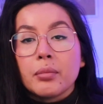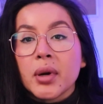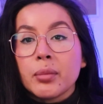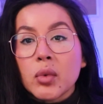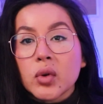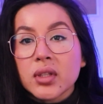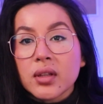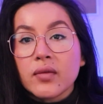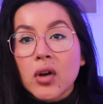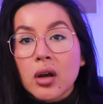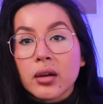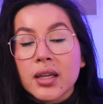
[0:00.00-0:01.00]
But most
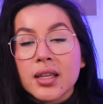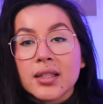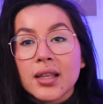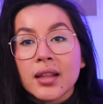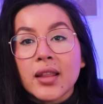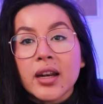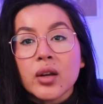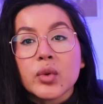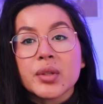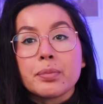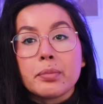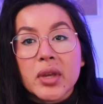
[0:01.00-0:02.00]
of all, he said that it
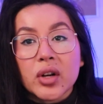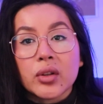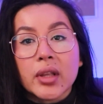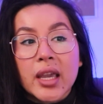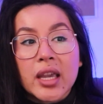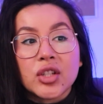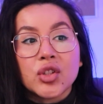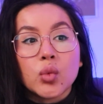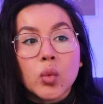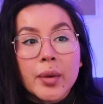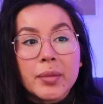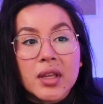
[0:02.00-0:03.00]
was middle-aged
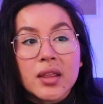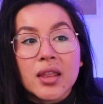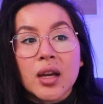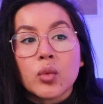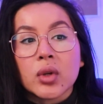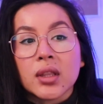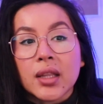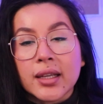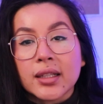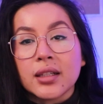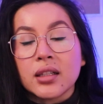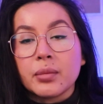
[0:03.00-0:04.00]
women that were
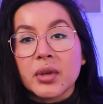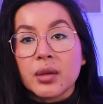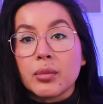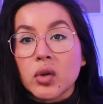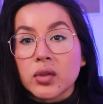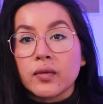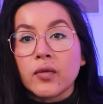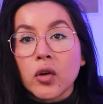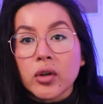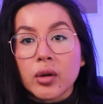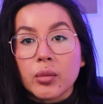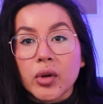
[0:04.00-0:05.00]
likely to be the most
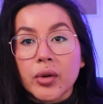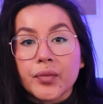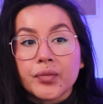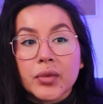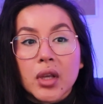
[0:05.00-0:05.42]
vulnerable.